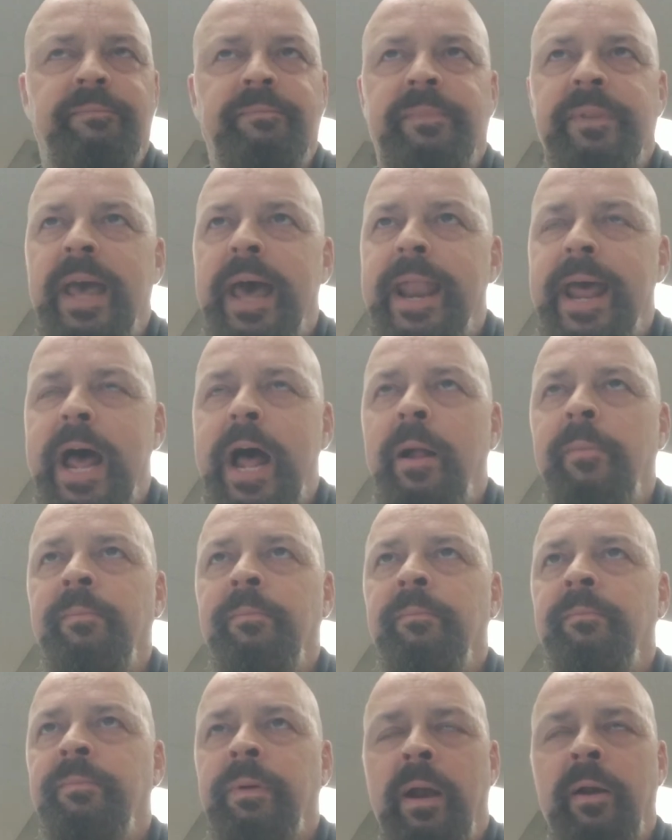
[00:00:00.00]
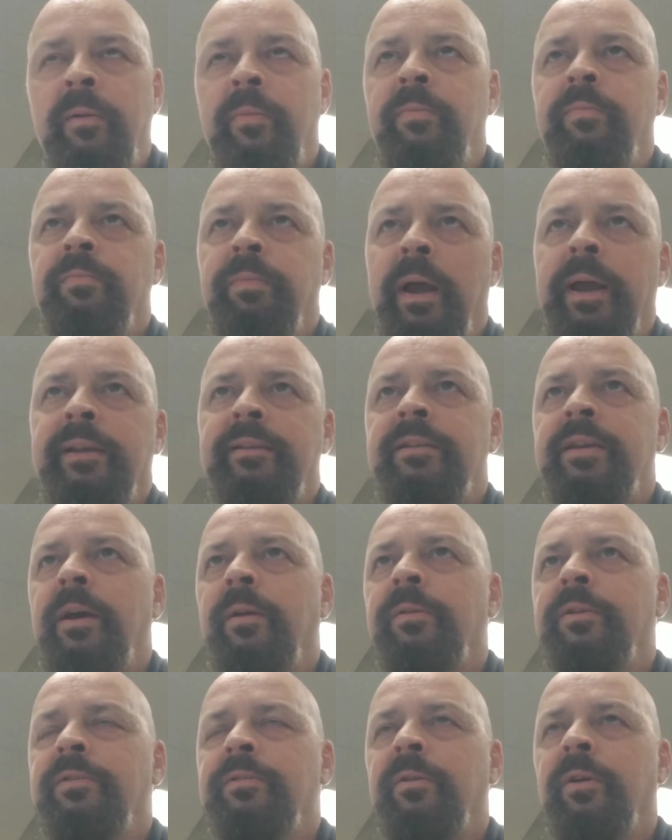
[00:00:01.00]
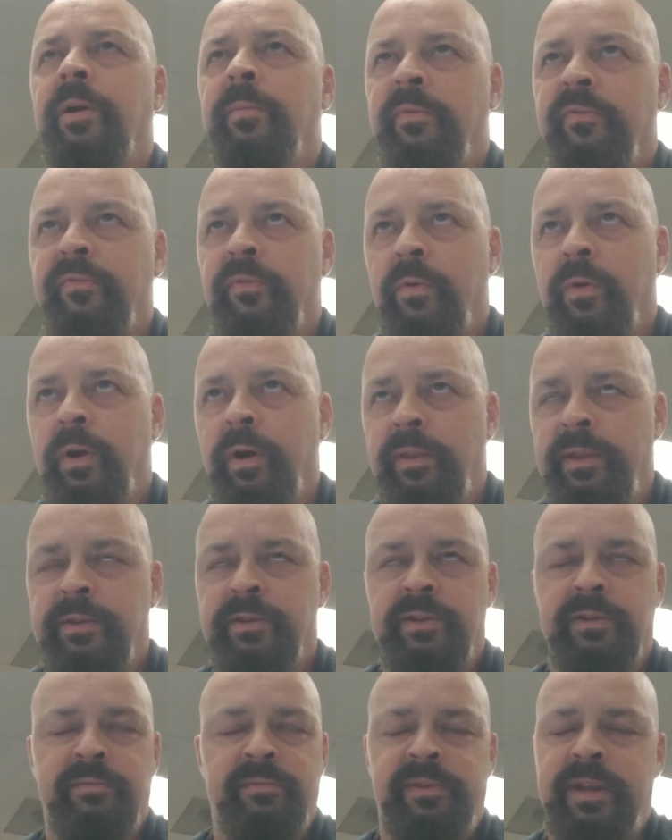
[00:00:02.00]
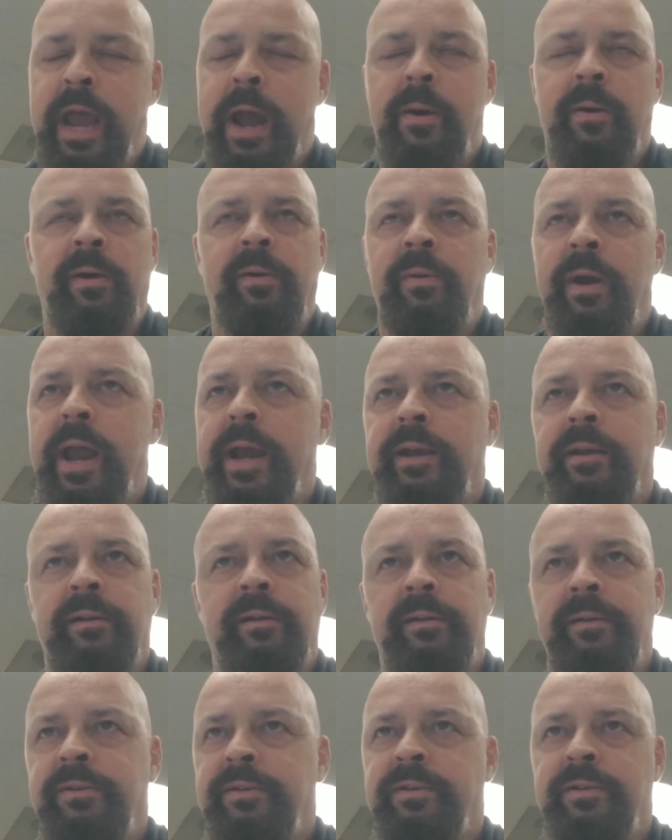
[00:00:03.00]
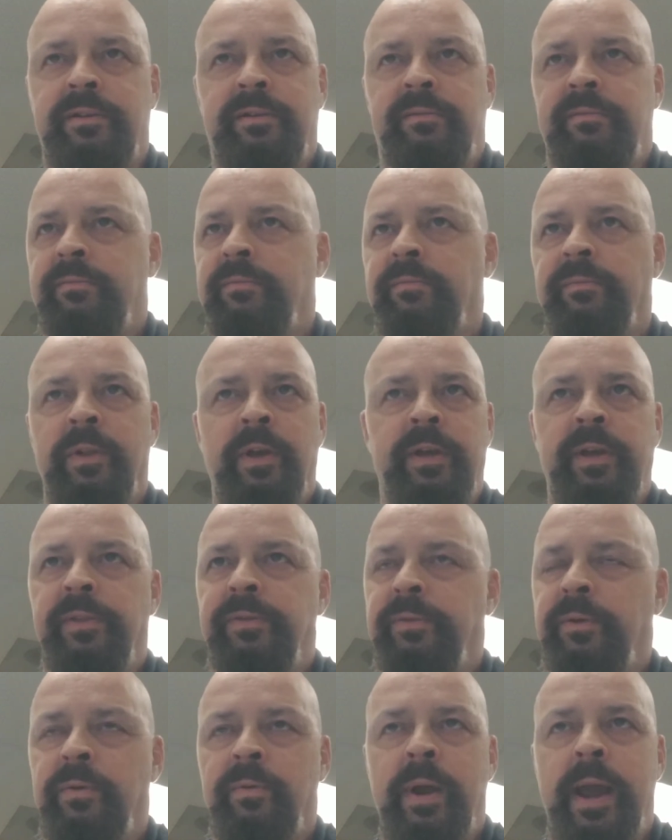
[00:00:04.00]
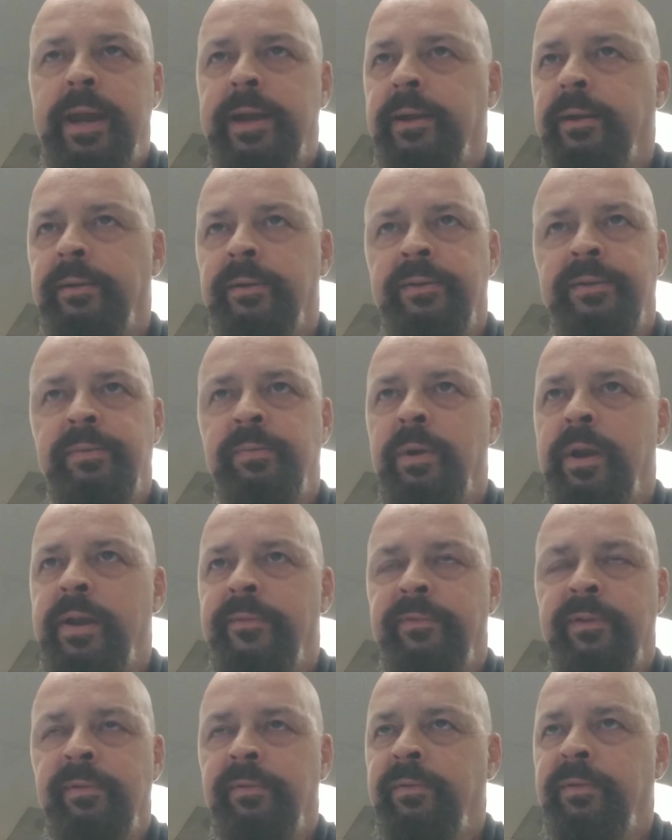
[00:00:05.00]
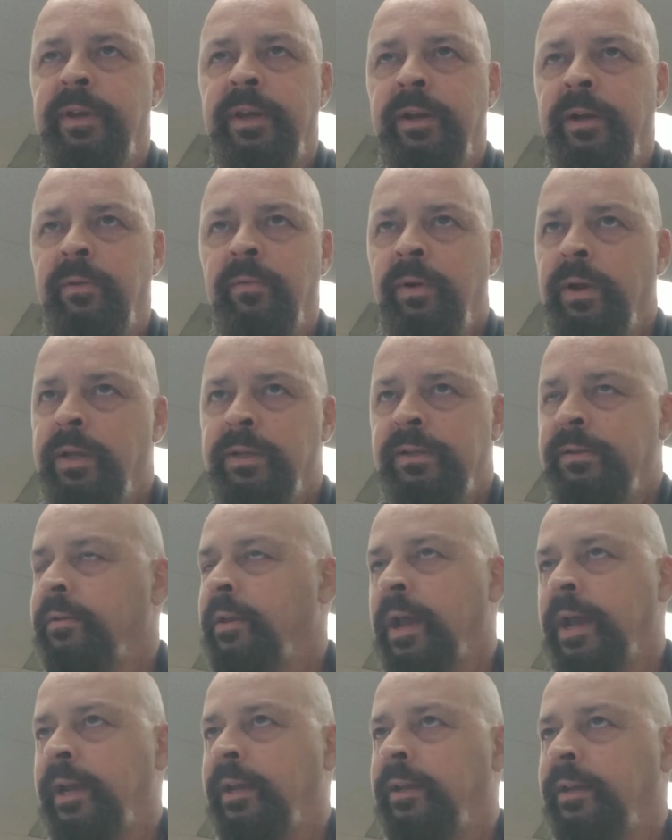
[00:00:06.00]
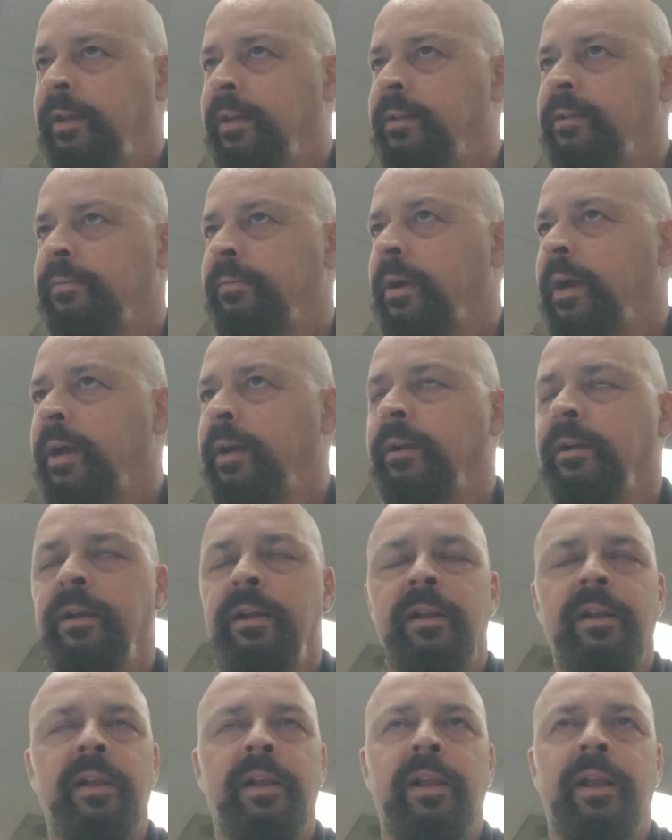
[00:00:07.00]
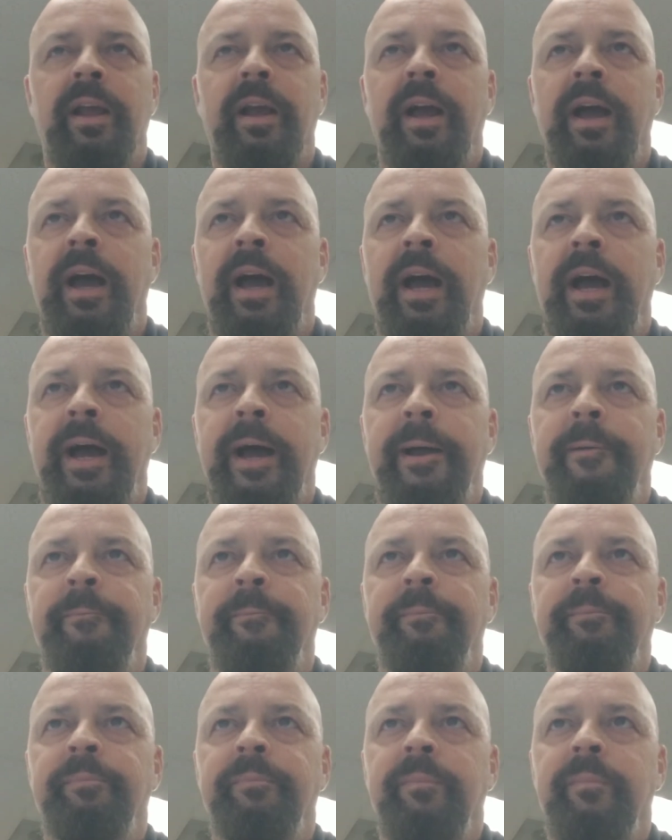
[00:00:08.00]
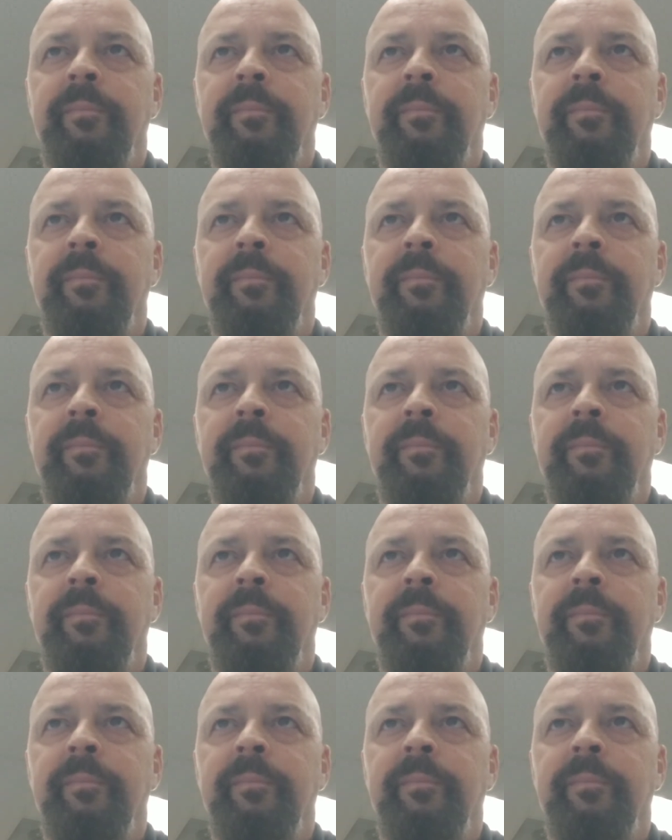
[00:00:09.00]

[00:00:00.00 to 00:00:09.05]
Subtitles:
that album, I tell the story before. This is Tower Records, looking through records, whatever the year it was, 90s, right? And